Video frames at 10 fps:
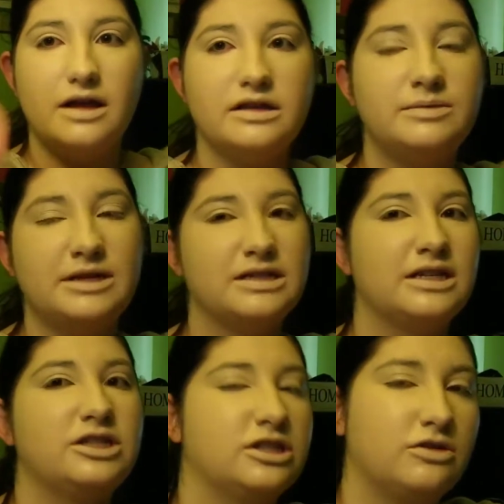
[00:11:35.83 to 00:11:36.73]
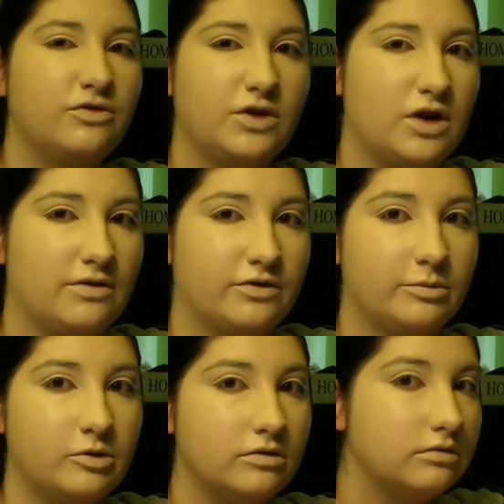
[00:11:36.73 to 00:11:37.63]
is because I just don't feel
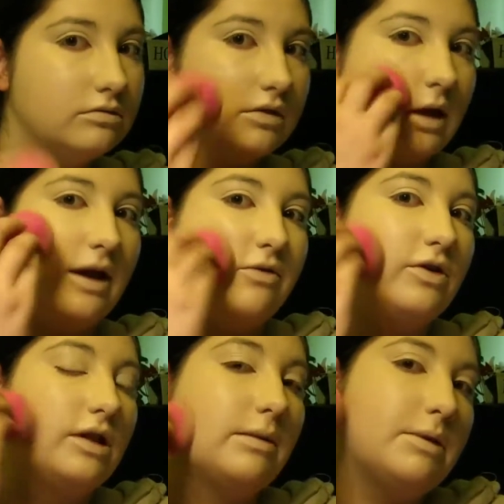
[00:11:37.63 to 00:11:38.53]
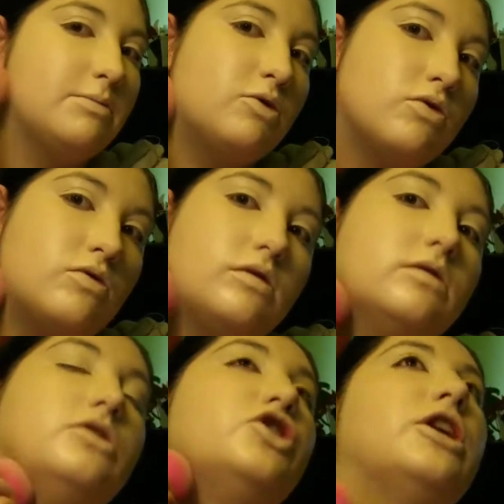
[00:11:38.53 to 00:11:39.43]
comfortable. Like, I feel like people
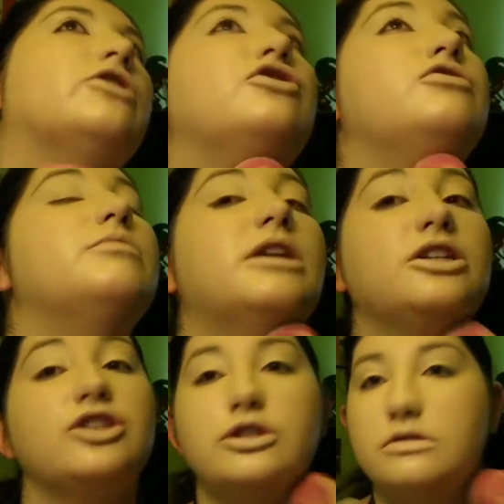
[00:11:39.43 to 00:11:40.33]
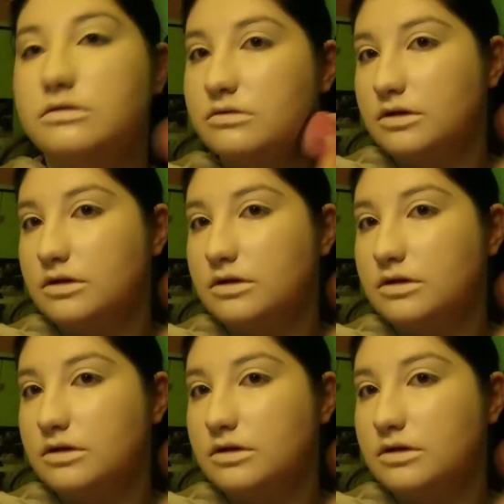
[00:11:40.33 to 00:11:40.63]
share too much.